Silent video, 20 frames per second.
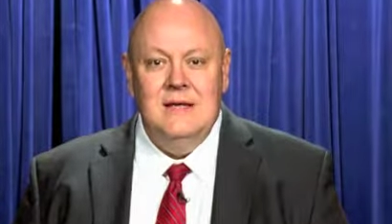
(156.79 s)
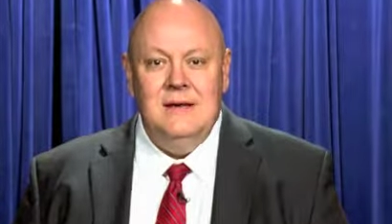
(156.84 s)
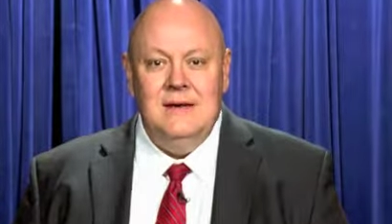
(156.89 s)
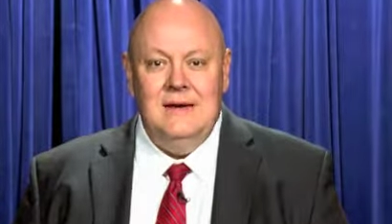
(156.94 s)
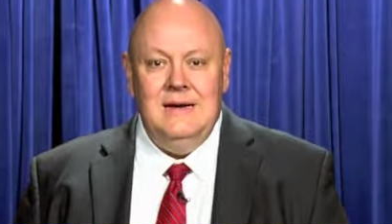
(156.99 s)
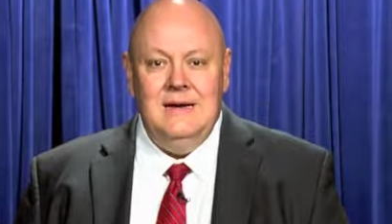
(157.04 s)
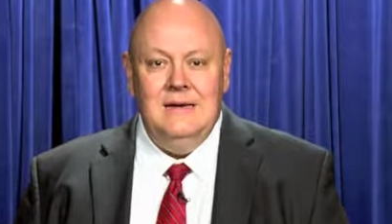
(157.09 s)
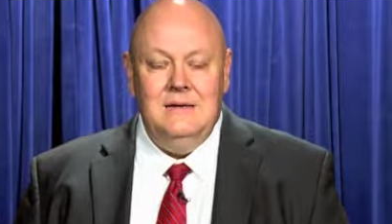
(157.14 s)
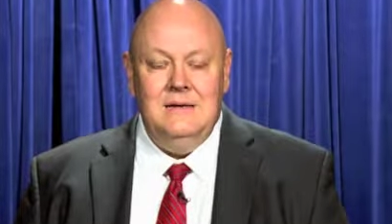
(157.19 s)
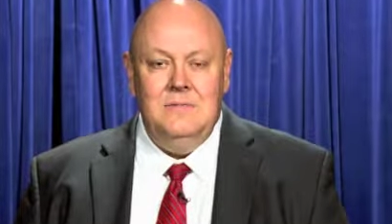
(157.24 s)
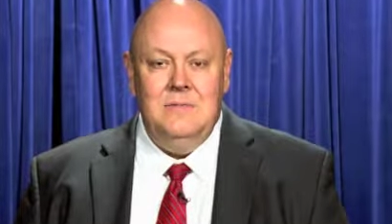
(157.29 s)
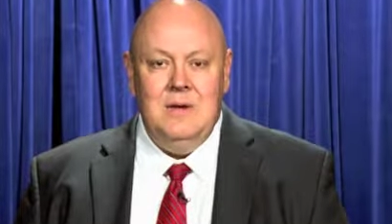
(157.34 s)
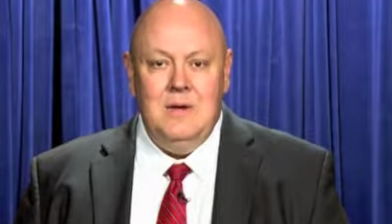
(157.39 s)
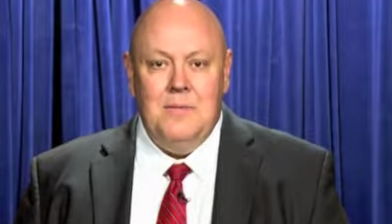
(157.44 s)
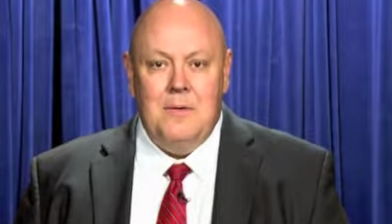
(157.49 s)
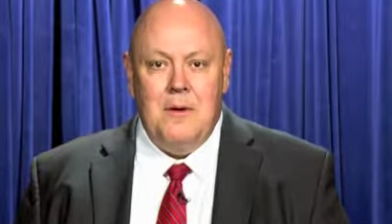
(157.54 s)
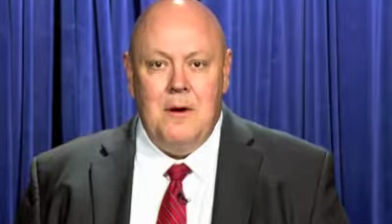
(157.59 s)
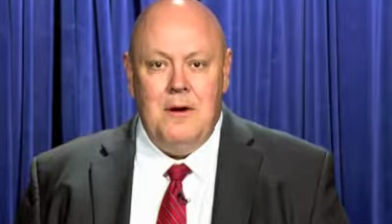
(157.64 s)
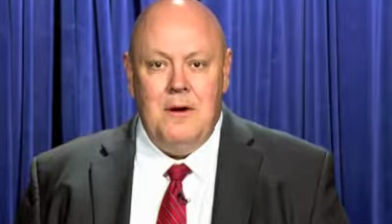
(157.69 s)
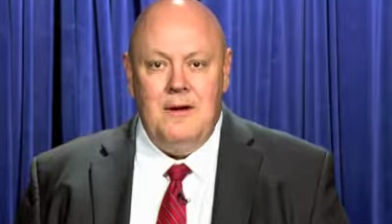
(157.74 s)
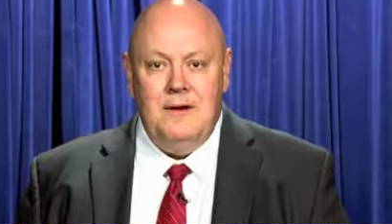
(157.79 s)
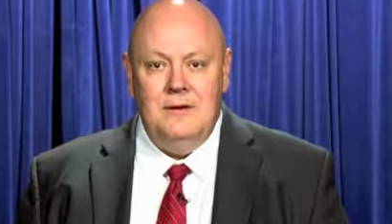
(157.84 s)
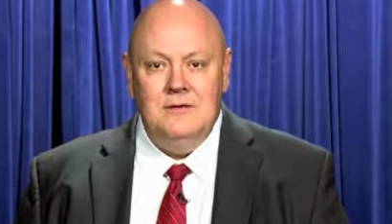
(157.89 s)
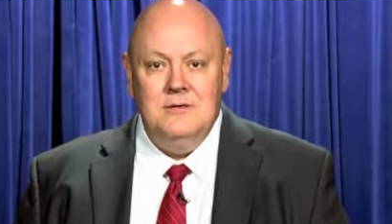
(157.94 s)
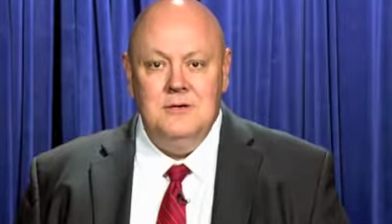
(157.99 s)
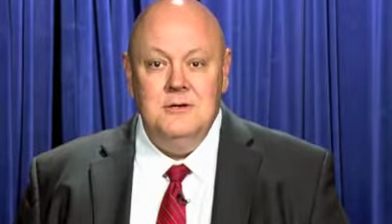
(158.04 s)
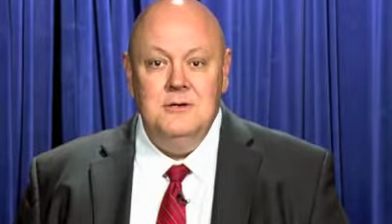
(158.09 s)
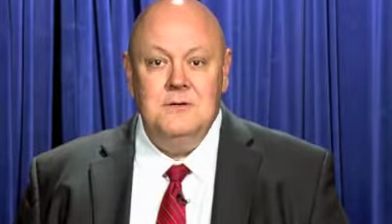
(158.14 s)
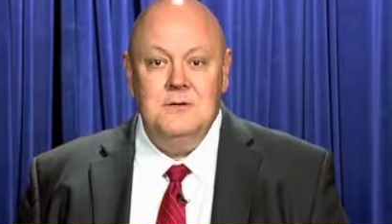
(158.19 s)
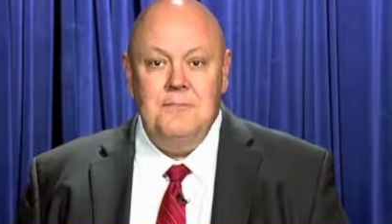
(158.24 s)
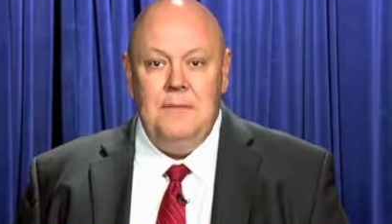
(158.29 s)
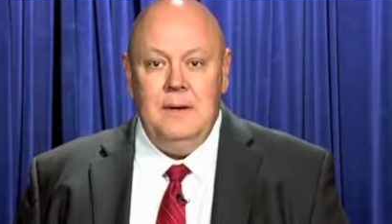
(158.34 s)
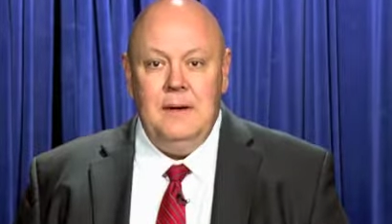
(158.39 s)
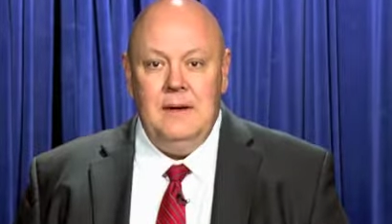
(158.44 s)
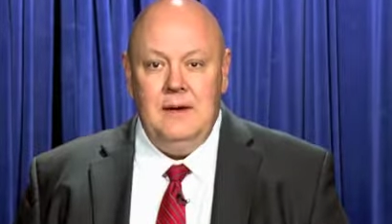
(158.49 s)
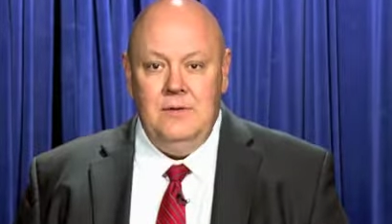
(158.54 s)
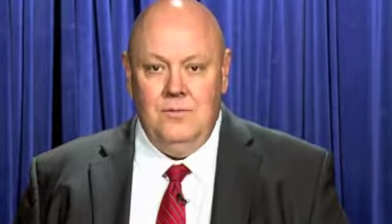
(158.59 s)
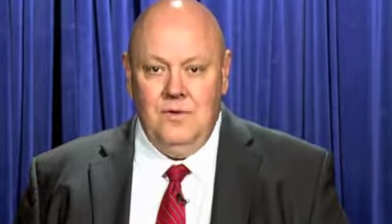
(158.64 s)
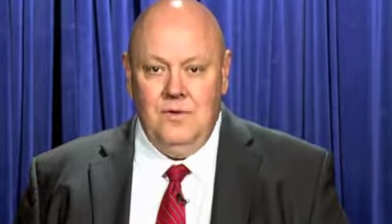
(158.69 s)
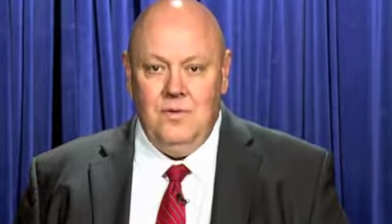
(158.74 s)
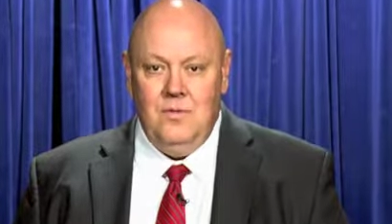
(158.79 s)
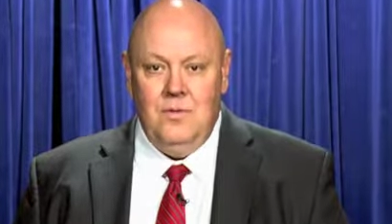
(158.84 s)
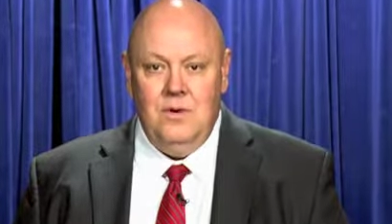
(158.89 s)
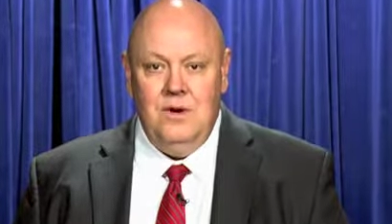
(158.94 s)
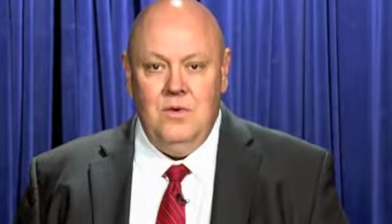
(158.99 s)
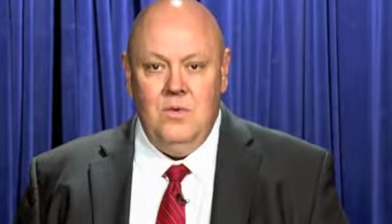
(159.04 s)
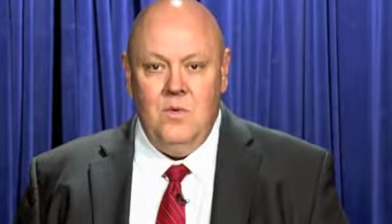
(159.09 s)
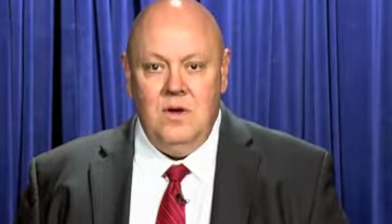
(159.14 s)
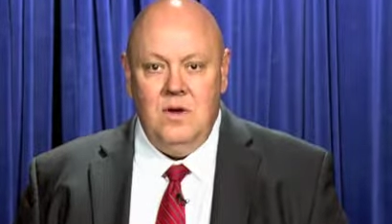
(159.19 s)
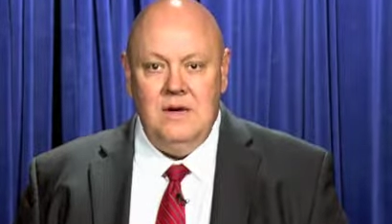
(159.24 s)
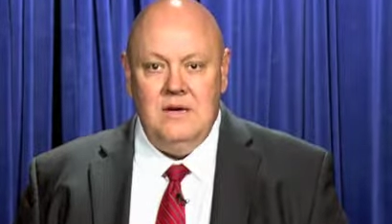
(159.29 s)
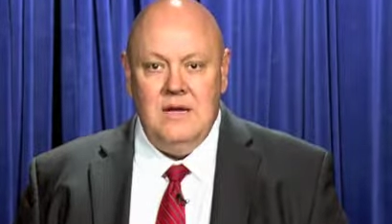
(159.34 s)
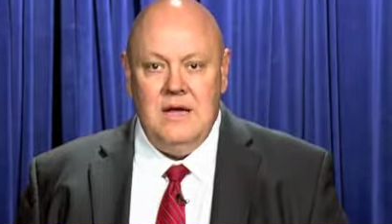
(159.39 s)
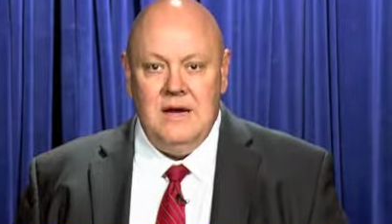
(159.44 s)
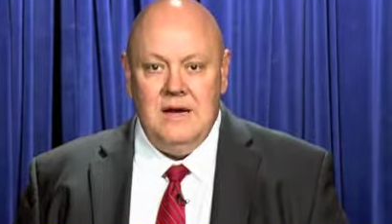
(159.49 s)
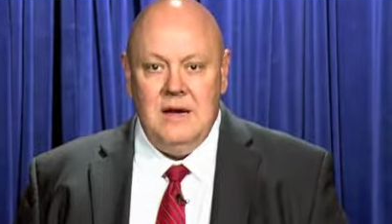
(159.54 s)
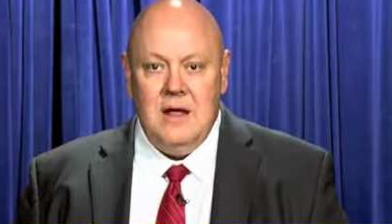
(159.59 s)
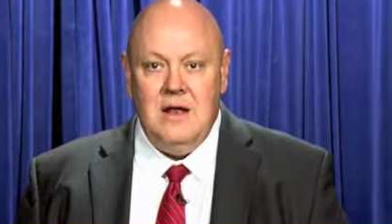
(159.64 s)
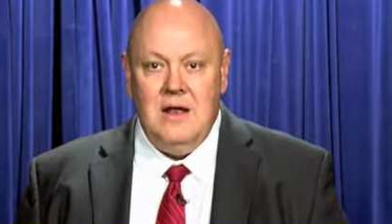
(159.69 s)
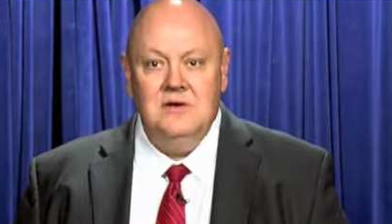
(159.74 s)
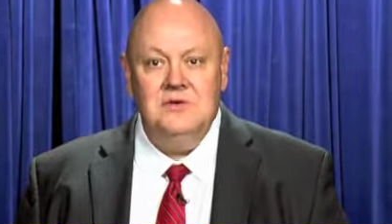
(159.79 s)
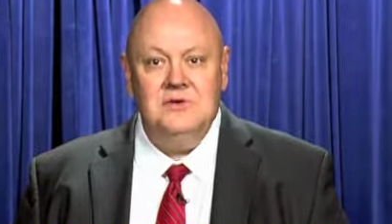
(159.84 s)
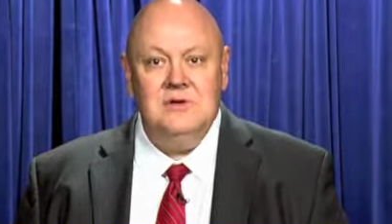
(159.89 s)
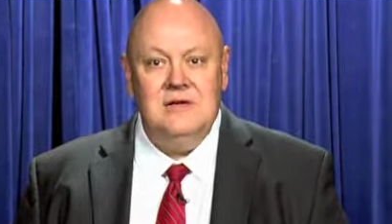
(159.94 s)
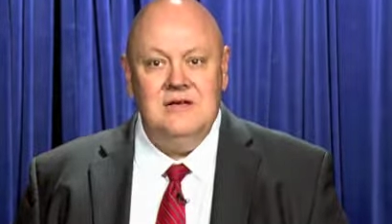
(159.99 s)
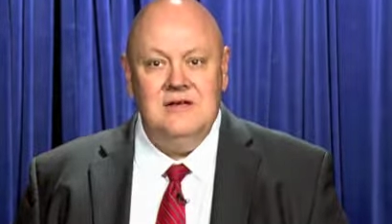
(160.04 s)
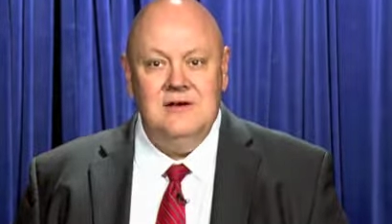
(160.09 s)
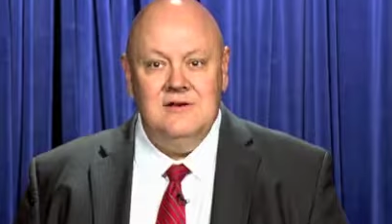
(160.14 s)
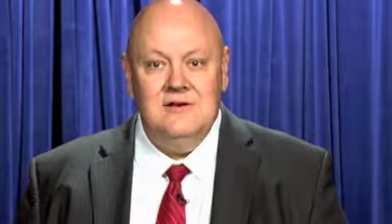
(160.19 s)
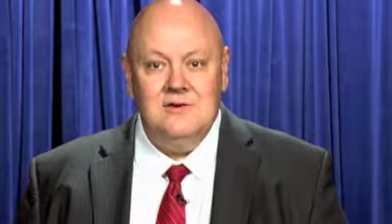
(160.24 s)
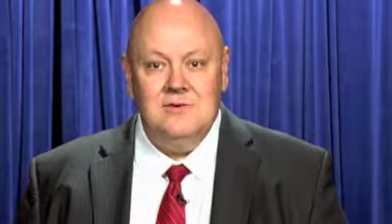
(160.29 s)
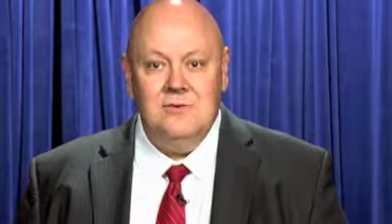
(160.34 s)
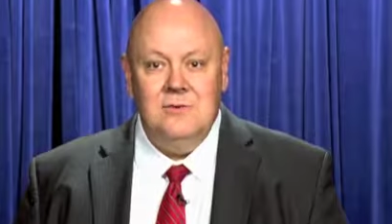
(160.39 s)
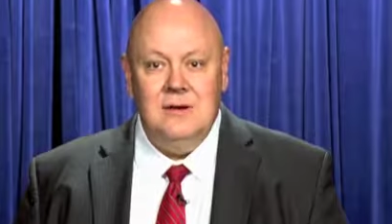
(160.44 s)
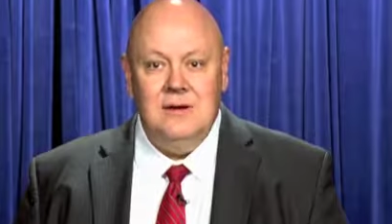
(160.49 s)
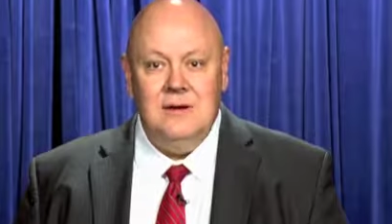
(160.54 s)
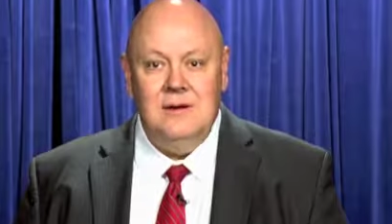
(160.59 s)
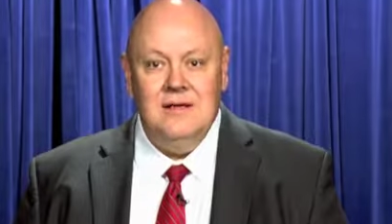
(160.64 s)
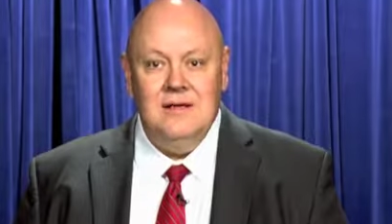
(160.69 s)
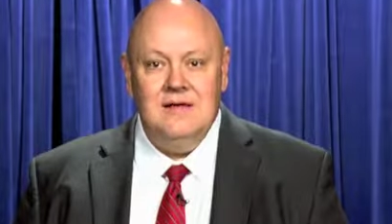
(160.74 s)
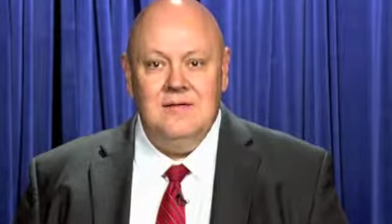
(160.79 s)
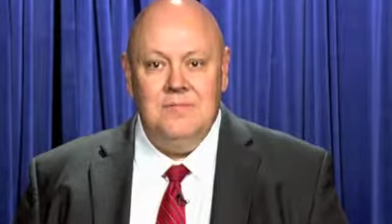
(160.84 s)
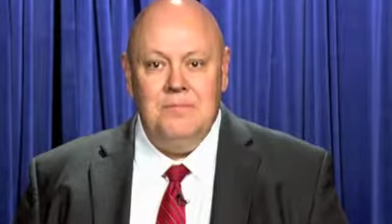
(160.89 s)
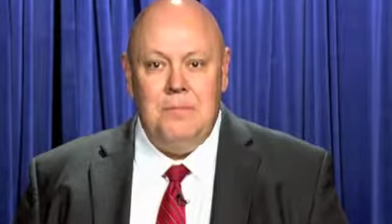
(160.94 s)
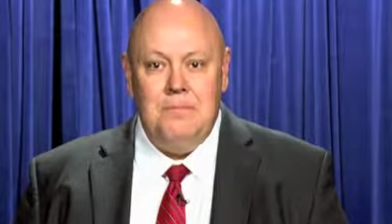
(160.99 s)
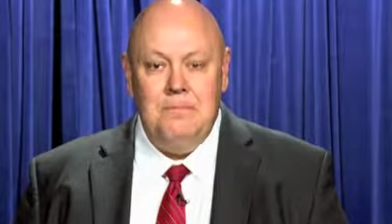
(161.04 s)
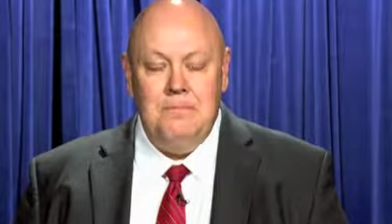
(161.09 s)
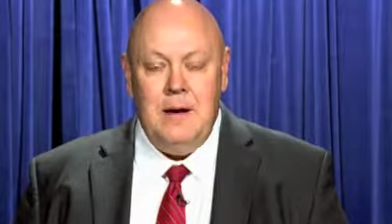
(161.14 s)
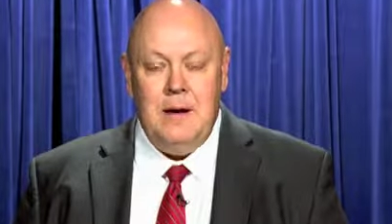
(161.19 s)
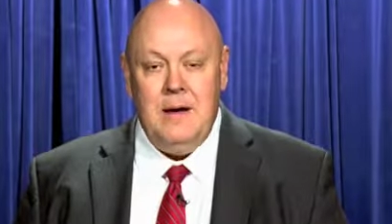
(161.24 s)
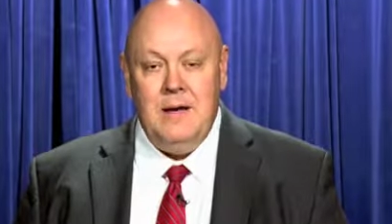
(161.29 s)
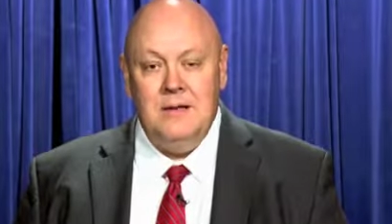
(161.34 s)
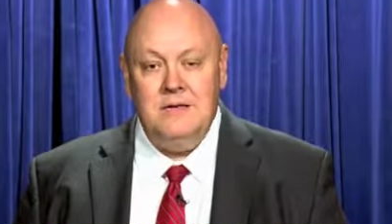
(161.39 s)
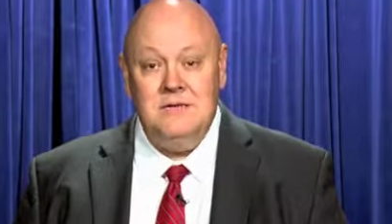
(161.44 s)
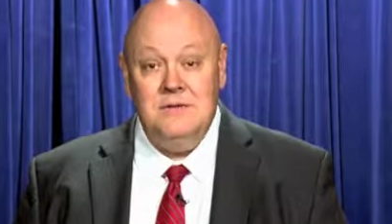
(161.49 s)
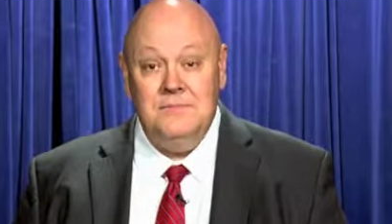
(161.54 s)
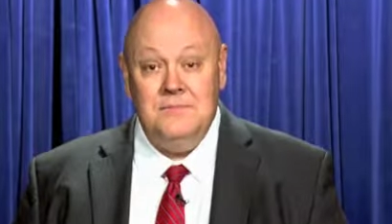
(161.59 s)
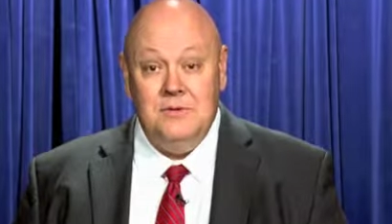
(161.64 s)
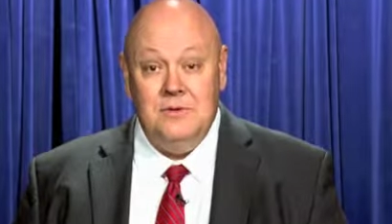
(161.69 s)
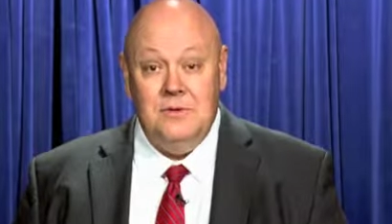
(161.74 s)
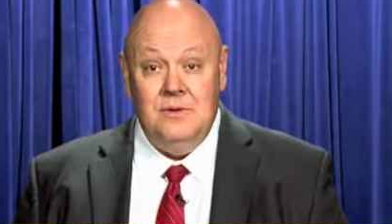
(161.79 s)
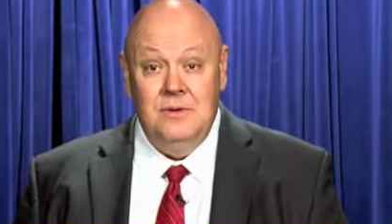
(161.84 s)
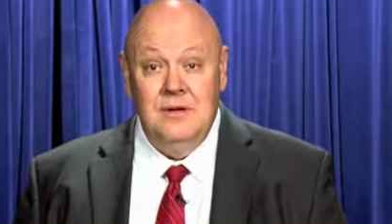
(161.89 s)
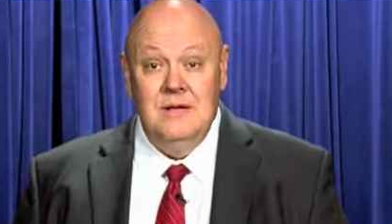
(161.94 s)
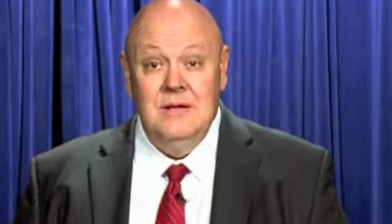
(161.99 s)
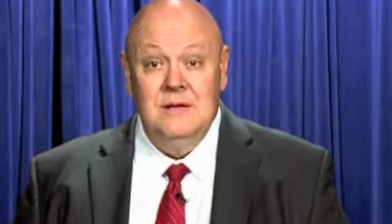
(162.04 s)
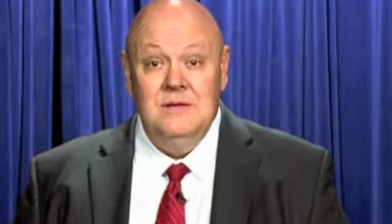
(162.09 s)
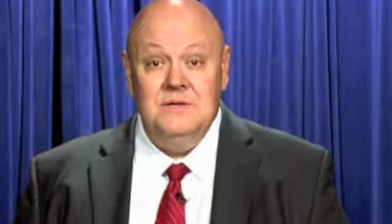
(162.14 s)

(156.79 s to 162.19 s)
needed to be brought to speed with one-to-one technology as quickly as possible,